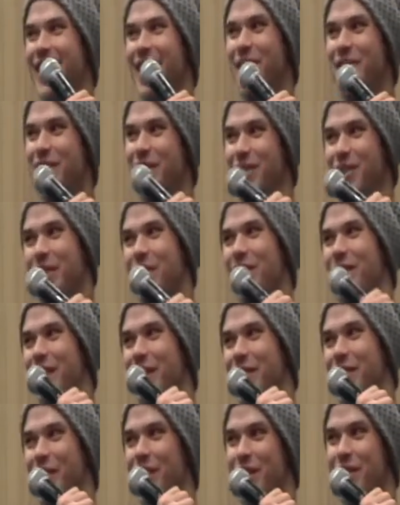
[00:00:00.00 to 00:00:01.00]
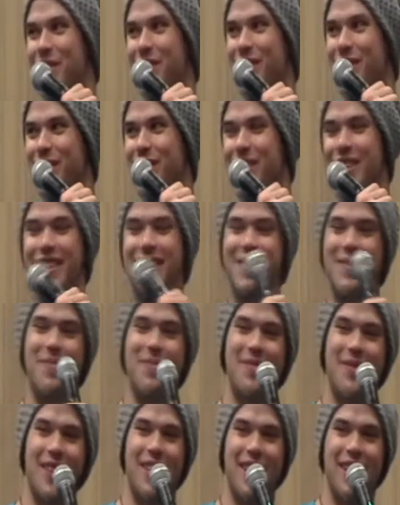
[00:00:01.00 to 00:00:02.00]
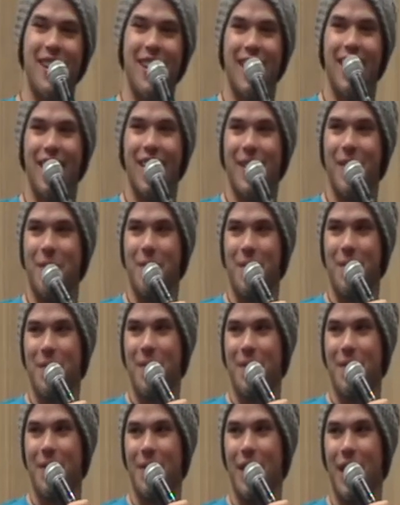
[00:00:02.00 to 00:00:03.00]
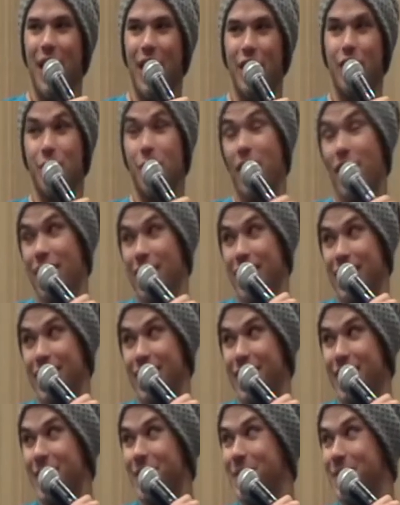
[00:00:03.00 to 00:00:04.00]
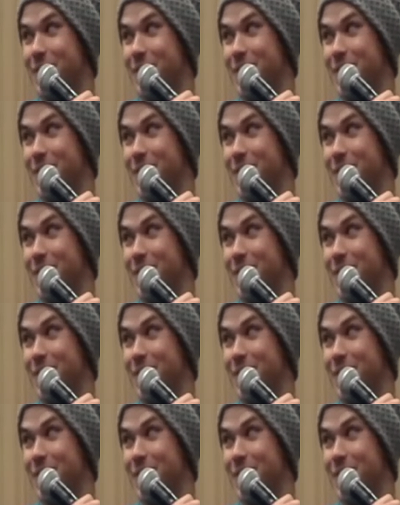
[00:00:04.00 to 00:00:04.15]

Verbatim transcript: I love your look of, are you serious? Yeah. 100 Monkeys.